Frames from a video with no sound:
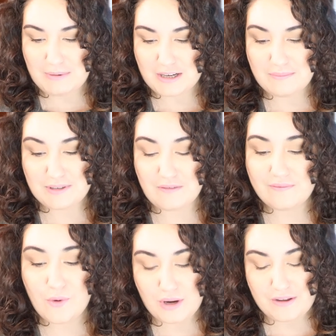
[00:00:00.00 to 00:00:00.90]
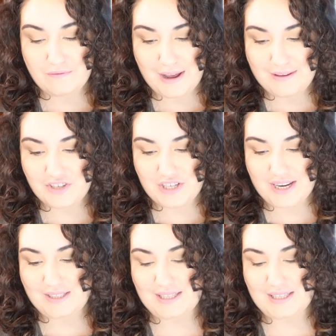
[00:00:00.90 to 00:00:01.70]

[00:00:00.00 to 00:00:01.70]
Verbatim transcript: It comes in 45 shades,